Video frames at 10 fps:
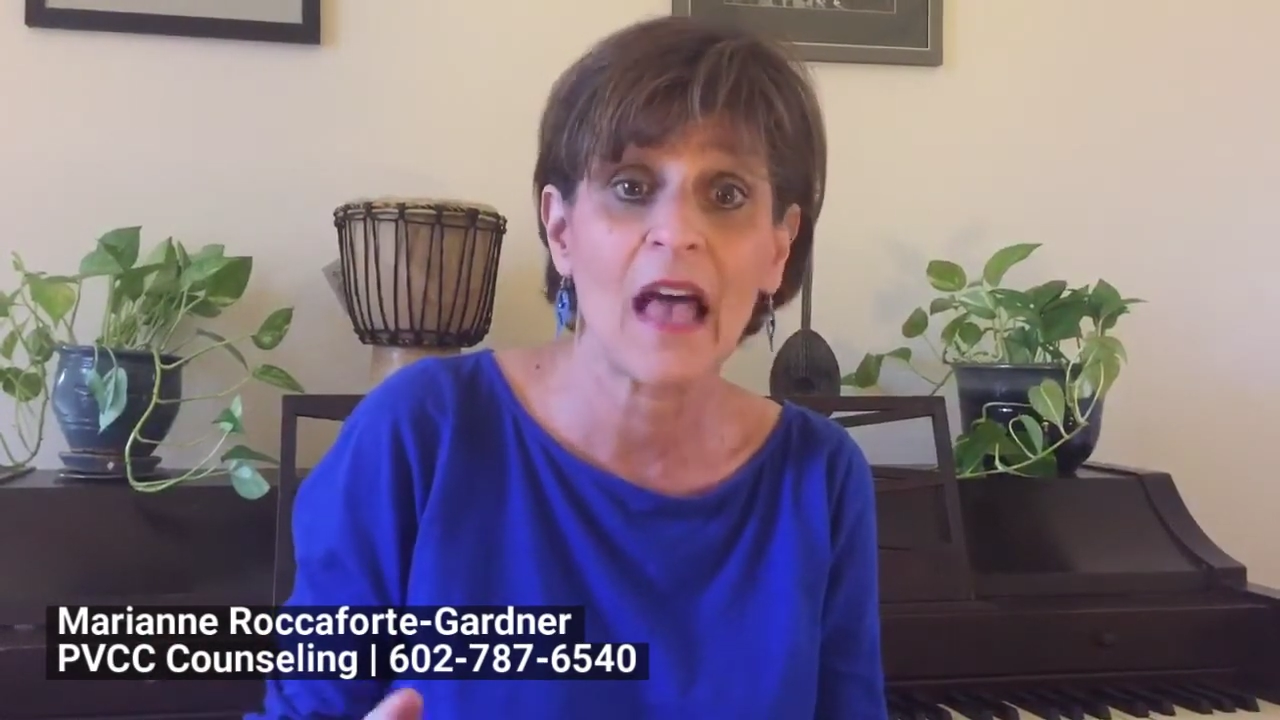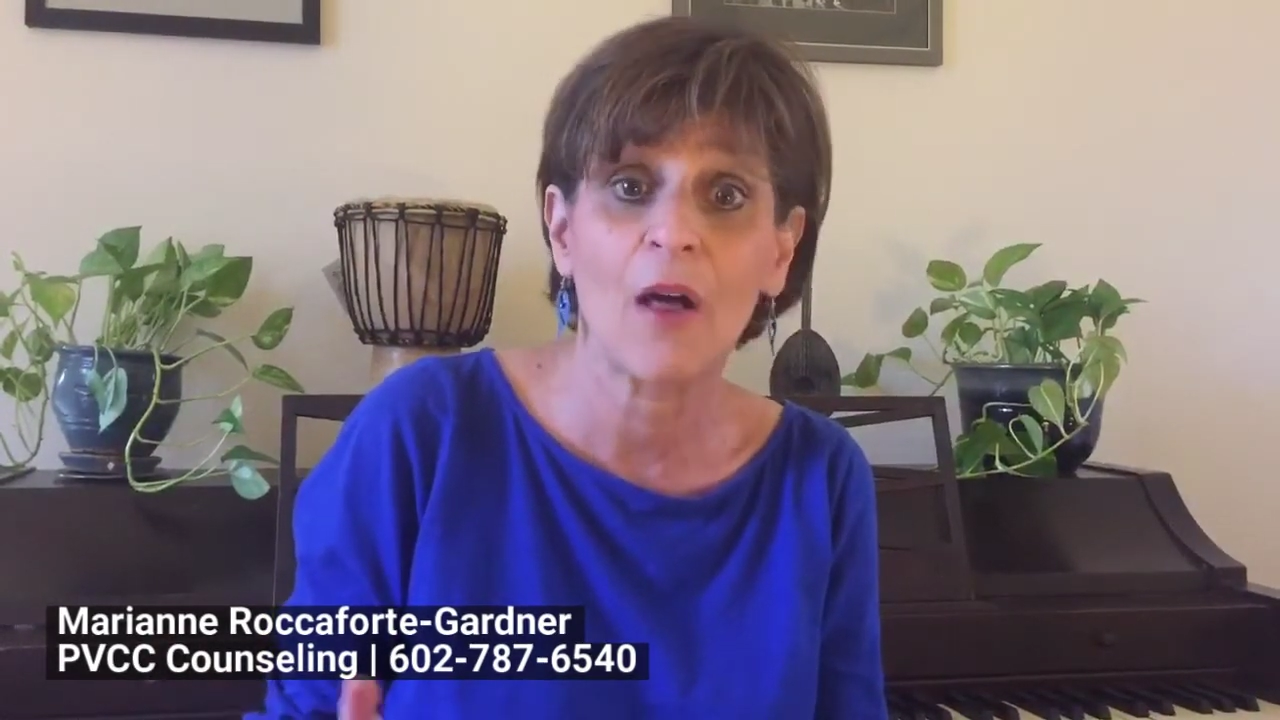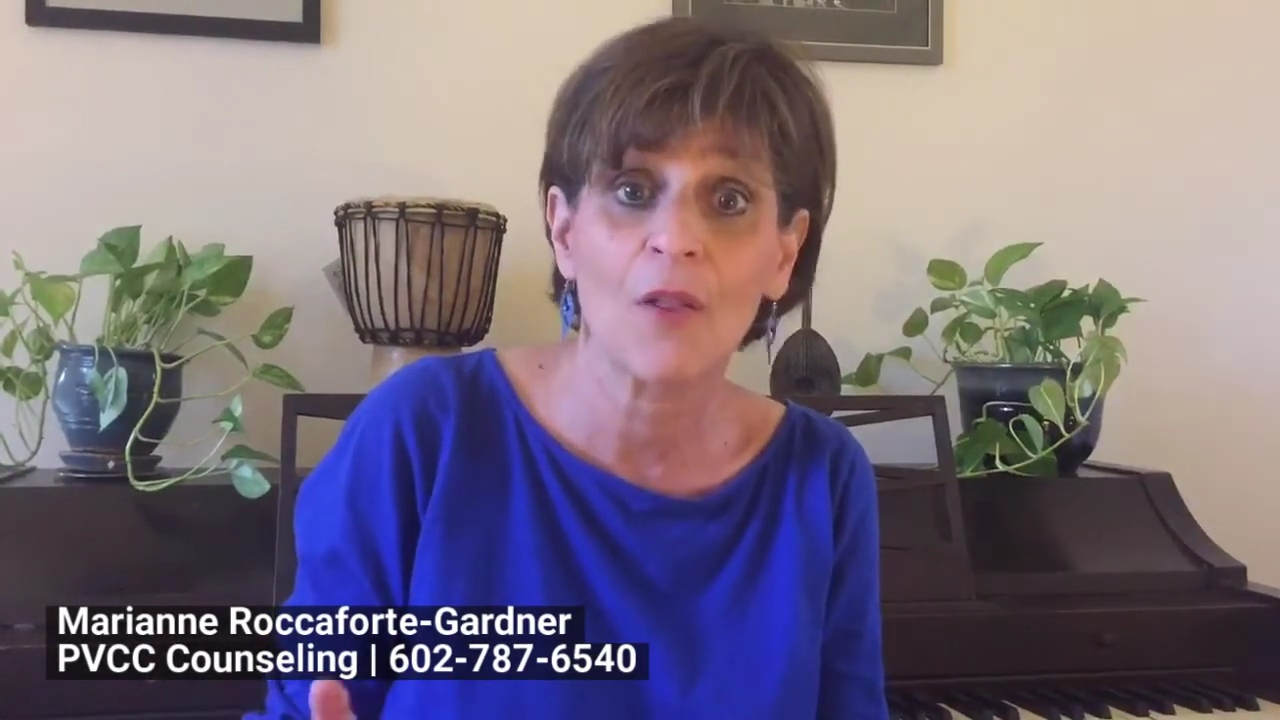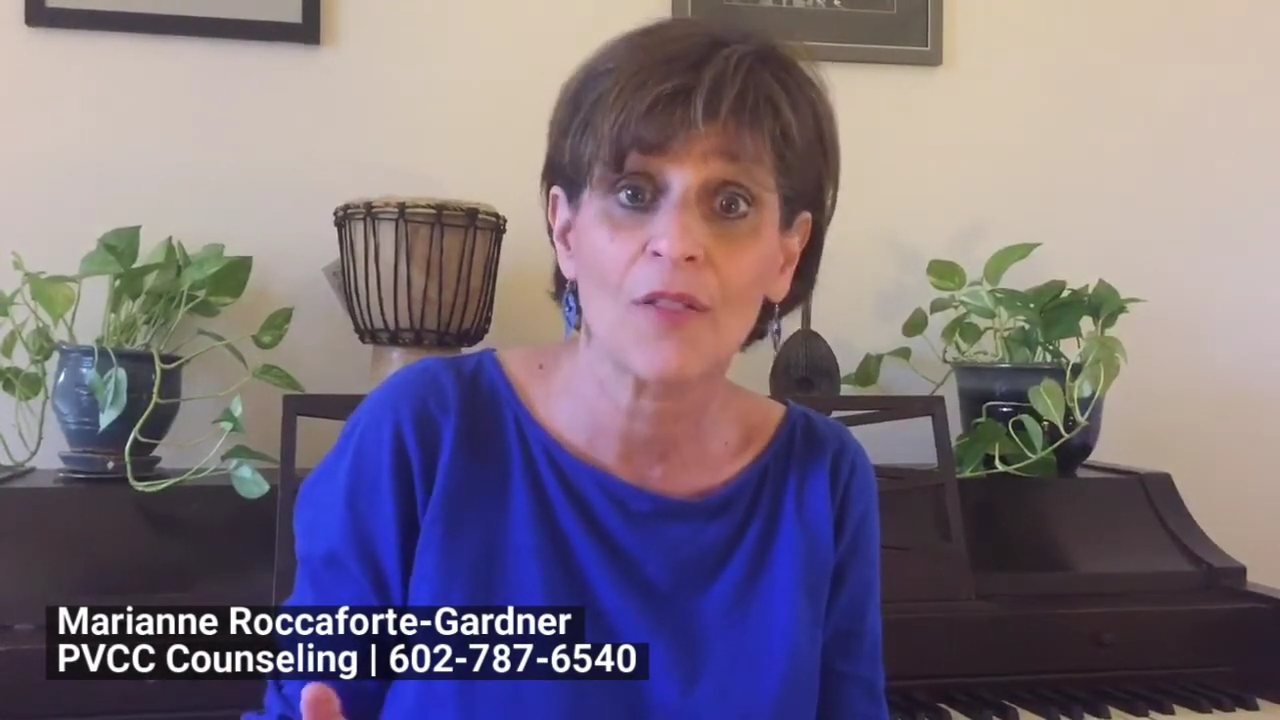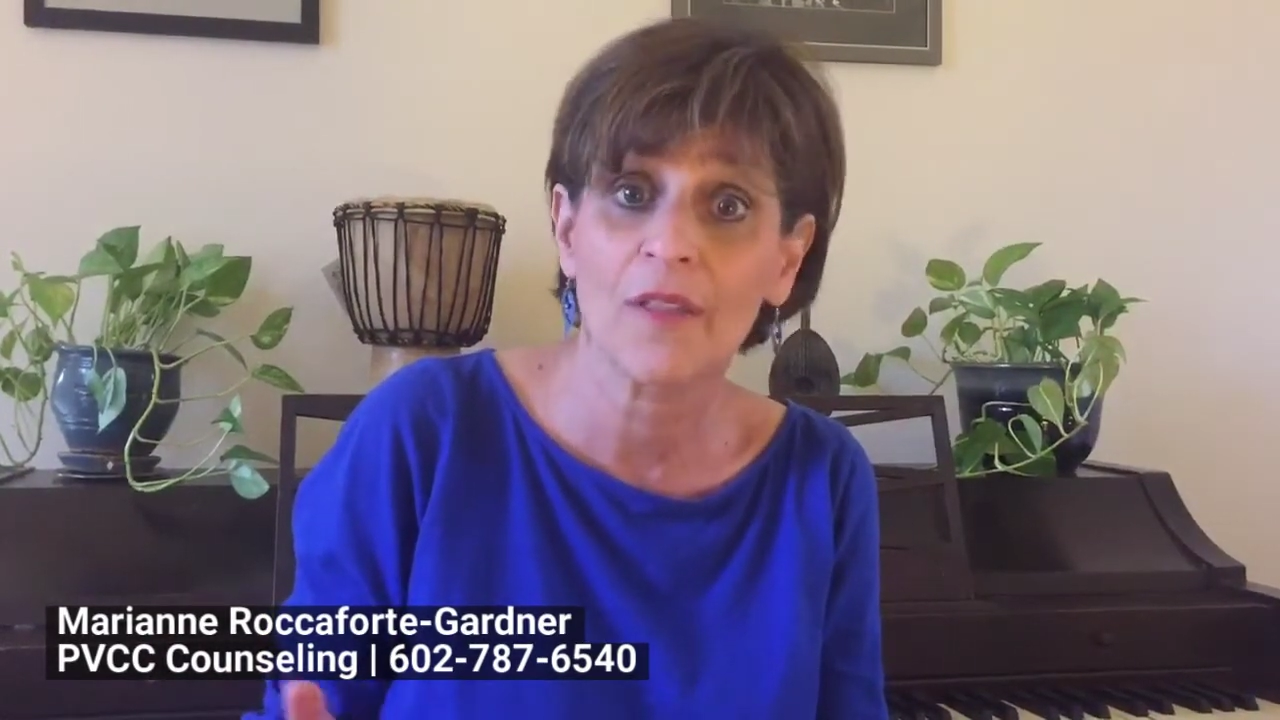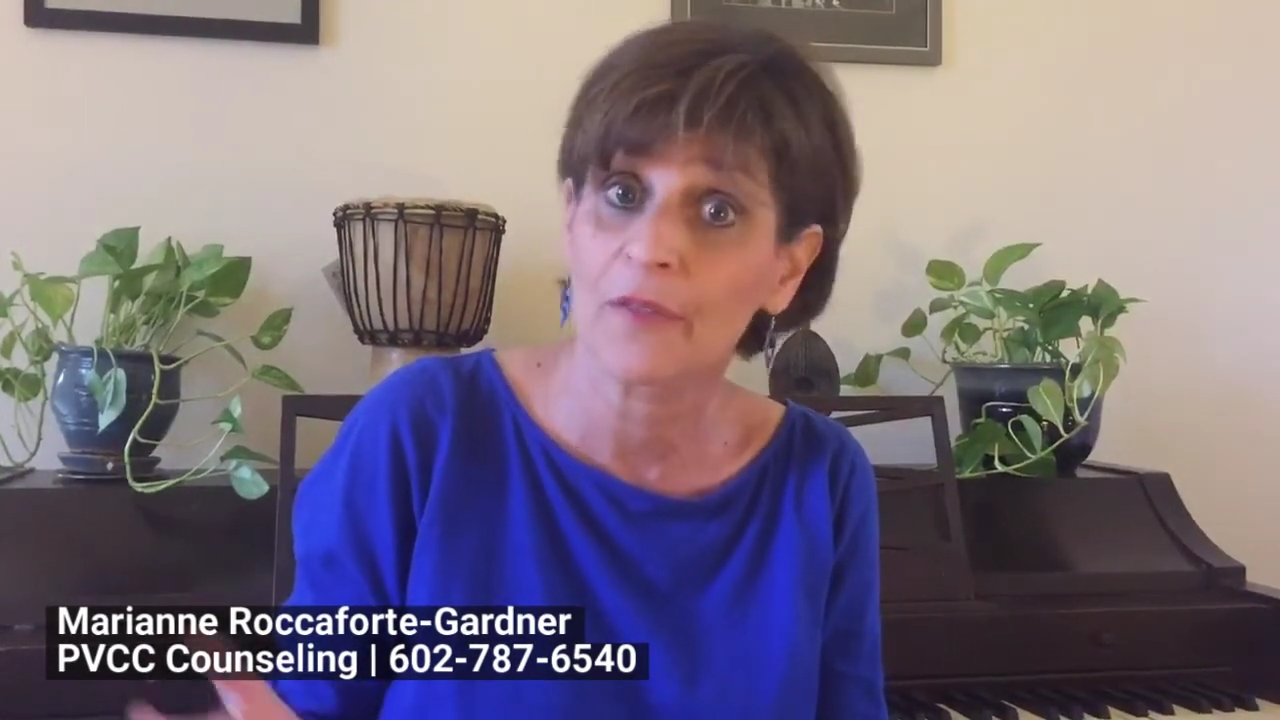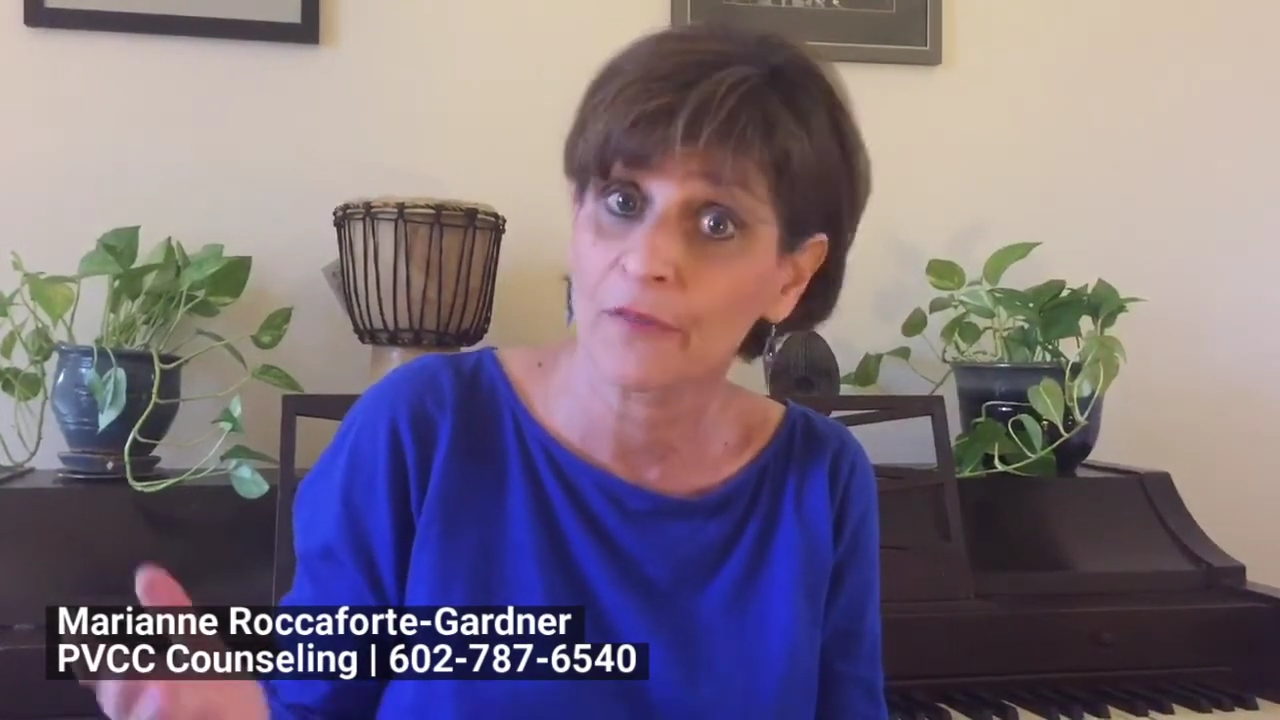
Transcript: health, and